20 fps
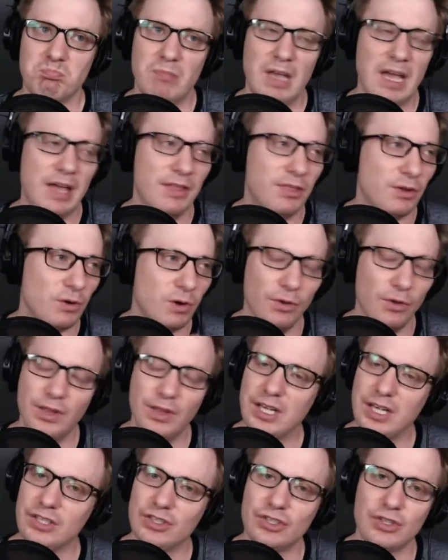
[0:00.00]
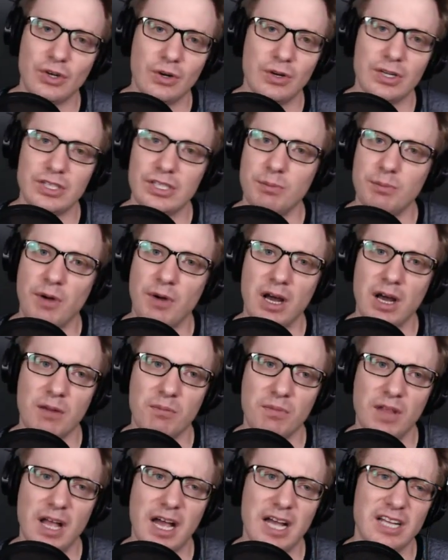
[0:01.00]
And their only concern is the
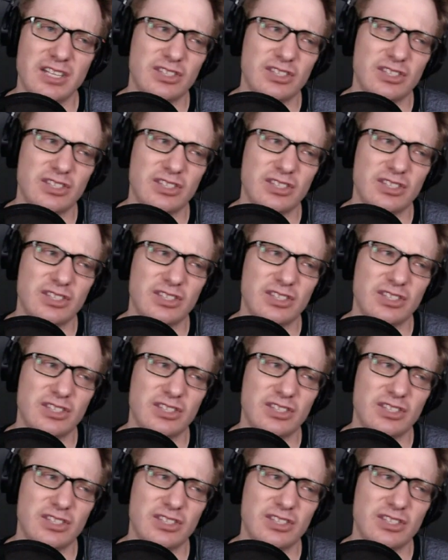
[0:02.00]
bottom line.